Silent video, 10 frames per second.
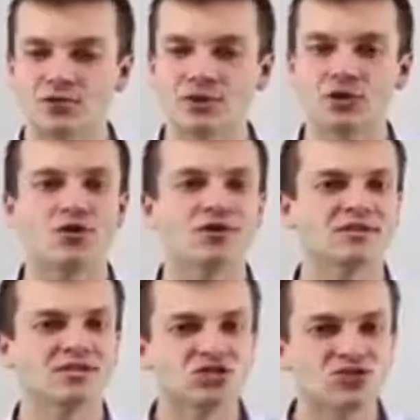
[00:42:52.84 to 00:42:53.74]

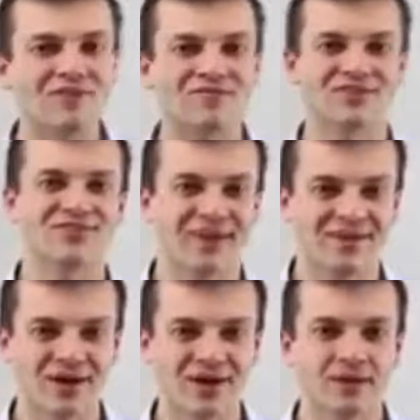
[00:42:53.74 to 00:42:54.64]
learning this traffic
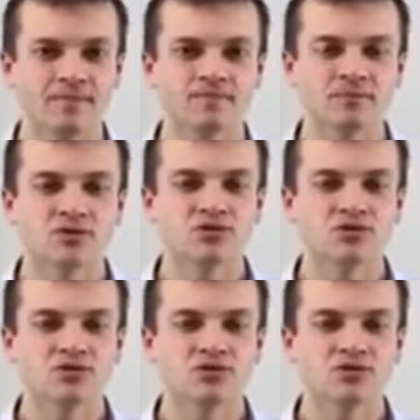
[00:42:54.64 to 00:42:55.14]
thing, right?